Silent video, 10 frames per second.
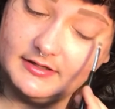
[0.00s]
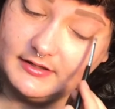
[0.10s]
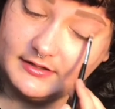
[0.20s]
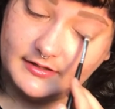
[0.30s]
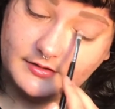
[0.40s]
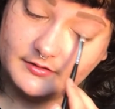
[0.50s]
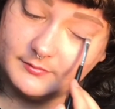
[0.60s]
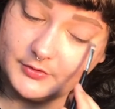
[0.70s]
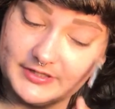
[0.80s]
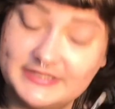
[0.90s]
Oh
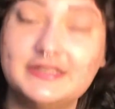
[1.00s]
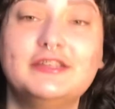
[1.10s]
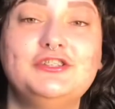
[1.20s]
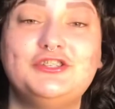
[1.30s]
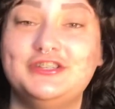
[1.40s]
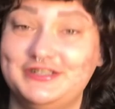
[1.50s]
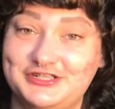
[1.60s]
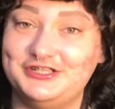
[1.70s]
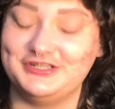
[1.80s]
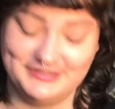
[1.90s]
boy, she's
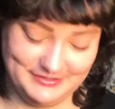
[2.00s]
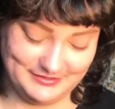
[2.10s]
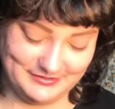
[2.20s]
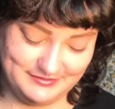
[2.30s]
sheer.